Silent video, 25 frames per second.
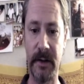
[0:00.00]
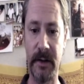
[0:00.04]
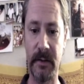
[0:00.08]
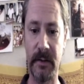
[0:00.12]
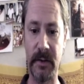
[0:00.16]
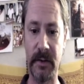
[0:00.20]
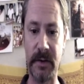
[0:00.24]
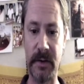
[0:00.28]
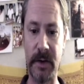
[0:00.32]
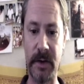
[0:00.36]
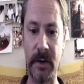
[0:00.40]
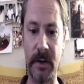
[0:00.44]

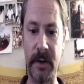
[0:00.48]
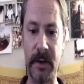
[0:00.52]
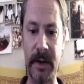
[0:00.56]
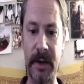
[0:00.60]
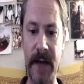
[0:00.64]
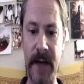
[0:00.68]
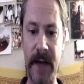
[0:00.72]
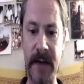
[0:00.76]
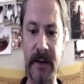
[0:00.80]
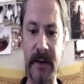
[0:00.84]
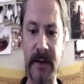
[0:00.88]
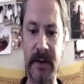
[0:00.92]
So
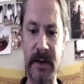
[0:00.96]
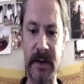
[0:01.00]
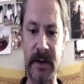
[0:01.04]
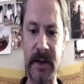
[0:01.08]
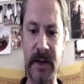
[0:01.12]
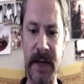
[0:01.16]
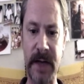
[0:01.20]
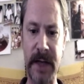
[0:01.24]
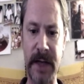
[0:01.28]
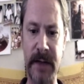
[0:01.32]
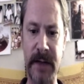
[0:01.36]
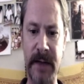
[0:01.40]
that
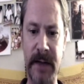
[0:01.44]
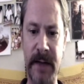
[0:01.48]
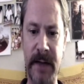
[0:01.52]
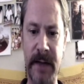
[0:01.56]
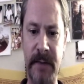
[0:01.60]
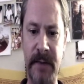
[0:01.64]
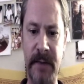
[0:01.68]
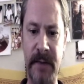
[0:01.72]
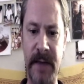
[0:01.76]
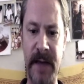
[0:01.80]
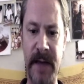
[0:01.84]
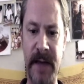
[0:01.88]
cycle,
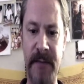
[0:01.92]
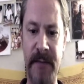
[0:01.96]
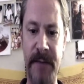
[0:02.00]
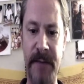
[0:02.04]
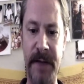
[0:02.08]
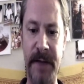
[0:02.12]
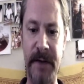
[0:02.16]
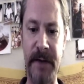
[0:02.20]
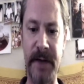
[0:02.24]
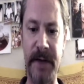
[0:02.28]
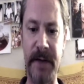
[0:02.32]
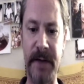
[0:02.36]
that
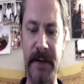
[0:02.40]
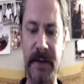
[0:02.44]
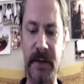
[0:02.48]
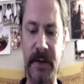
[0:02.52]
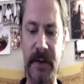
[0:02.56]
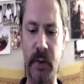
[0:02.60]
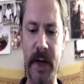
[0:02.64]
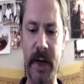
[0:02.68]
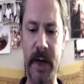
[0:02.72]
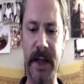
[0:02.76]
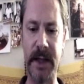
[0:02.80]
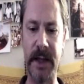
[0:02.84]
period in
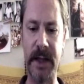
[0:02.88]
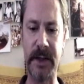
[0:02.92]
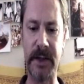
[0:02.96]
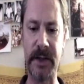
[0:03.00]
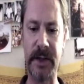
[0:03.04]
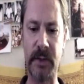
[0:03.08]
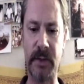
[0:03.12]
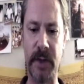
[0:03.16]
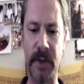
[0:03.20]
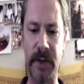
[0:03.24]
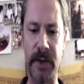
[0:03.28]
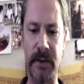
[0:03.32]
between, this
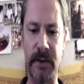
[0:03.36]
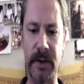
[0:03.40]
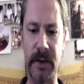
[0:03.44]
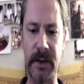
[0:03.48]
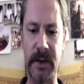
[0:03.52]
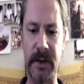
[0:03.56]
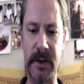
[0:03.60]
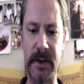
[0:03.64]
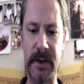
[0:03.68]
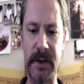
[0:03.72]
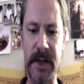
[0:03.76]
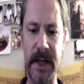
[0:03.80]
is what you
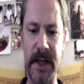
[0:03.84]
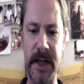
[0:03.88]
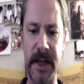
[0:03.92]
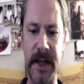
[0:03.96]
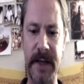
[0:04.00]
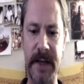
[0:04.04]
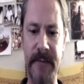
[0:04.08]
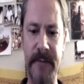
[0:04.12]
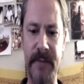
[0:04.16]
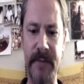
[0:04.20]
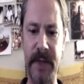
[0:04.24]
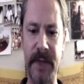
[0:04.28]
can
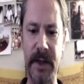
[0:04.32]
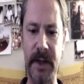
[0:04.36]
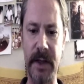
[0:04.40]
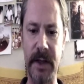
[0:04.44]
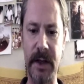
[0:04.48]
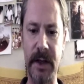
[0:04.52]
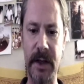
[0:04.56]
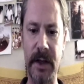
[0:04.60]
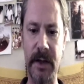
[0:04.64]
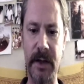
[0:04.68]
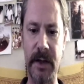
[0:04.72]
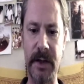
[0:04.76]
see.
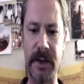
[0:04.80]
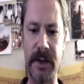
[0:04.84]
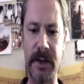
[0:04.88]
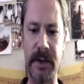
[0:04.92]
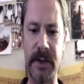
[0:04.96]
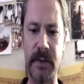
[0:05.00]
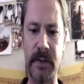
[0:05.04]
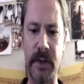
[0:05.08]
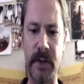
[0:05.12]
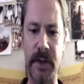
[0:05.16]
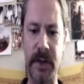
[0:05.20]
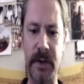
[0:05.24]
You know, this
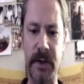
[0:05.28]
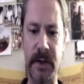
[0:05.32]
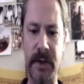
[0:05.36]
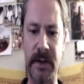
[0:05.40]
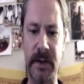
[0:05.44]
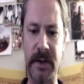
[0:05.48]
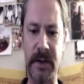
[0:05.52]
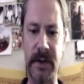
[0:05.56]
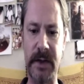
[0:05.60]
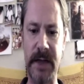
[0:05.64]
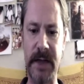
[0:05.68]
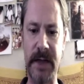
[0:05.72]
is what you
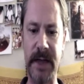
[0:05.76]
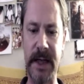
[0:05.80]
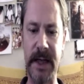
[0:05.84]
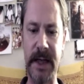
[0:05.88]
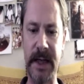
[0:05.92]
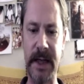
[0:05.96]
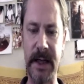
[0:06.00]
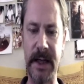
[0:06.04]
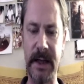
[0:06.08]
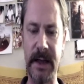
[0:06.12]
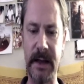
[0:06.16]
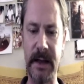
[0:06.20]
can
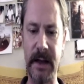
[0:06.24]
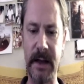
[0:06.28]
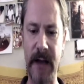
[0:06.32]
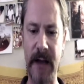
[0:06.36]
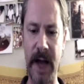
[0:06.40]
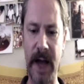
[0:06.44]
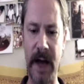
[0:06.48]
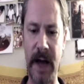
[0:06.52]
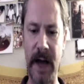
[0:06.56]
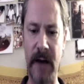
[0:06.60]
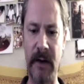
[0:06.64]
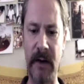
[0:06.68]
see,
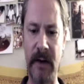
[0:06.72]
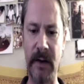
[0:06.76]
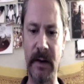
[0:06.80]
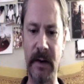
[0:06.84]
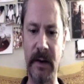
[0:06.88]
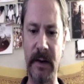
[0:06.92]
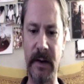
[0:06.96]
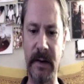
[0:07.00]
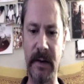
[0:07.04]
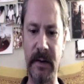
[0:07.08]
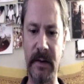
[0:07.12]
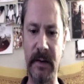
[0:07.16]
how,
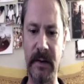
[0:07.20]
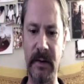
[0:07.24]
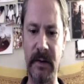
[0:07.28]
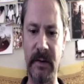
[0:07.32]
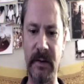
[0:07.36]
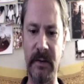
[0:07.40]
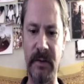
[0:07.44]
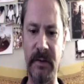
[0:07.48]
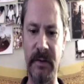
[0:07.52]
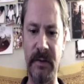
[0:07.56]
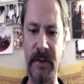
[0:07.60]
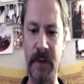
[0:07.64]

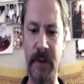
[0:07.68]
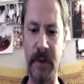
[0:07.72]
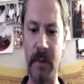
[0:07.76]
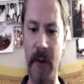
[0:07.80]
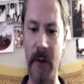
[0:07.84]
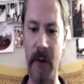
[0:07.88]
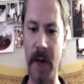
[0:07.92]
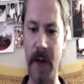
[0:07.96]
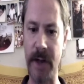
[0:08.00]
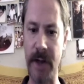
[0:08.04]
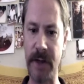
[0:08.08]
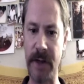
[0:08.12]
you know,
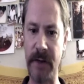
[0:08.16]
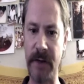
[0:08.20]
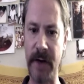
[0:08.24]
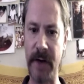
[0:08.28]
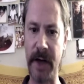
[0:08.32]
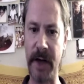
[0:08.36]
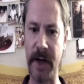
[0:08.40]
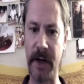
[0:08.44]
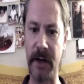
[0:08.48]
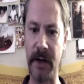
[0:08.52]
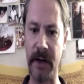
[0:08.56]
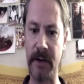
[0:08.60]
Mars is
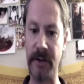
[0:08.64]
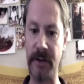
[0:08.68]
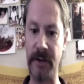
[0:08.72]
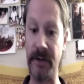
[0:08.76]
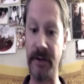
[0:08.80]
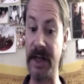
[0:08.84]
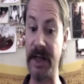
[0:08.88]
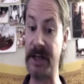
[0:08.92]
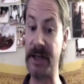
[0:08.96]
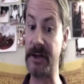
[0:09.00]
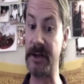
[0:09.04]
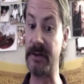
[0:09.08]
very close,
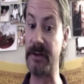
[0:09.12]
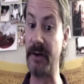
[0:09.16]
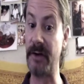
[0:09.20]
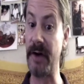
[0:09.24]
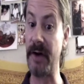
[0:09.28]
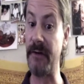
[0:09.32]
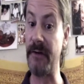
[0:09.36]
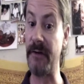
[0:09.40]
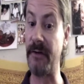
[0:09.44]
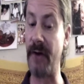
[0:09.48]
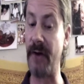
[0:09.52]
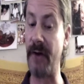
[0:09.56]
Venus is
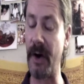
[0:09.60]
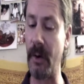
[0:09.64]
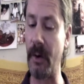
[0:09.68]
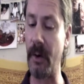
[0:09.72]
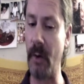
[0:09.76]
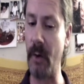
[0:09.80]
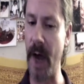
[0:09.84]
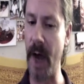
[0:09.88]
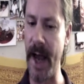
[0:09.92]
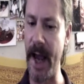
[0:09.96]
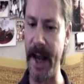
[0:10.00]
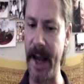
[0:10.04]
very far
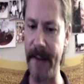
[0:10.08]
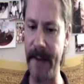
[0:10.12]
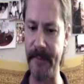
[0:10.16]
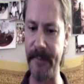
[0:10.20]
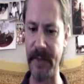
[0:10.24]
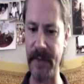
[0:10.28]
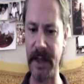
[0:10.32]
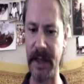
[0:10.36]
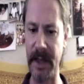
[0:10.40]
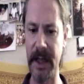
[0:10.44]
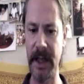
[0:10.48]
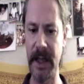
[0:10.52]
away.
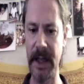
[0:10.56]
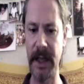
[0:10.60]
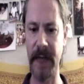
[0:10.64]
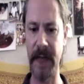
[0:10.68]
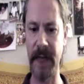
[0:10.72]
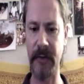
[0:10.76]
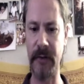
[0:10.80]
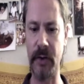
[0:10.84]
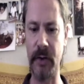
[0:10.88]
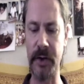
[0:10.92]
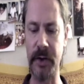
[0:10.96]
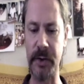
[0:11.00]
Then,
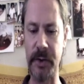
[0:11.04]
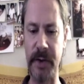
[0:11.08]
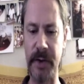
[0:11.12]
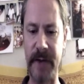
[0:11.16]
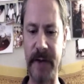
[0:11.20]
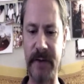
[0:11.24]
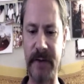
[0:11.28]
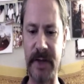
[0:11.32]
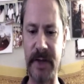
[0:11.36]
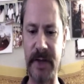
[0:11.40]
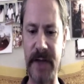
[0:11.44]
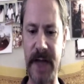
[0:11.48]
of course, we
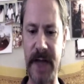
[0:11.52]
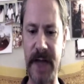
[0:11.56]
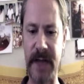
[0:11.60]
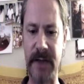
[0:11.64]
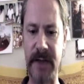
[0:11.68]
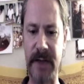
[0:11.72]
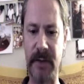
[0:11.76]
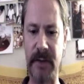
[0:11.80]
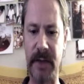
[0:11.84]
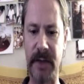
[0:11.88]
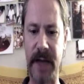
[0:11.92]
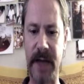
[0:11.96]
have to take
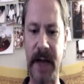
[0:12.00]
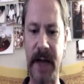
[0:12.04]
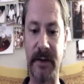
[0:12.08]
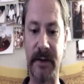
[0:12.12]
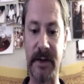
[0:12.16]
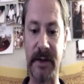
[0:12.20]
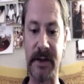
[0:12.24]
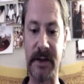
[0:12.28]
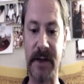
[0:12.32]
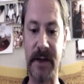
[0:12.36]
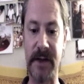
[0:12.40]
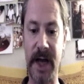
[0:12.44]
into account
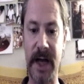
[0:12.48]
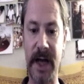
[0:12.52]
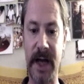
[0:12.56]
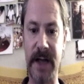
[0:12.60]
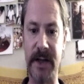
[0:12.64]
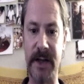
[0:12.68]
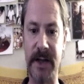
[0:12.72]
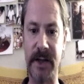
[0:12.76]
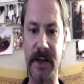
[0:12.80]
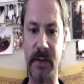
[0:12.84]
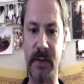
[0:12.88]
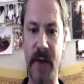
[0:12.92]
the
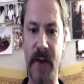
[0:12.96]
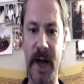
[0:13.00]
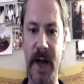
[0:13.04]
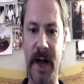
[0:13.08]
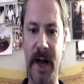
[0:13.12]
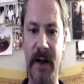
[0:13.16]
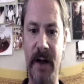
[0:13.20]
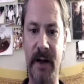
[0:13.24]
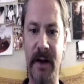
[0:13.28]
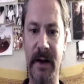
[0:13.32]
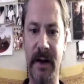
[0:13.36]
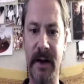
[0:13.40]
signs as
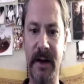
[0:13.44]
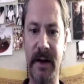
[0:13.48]
well.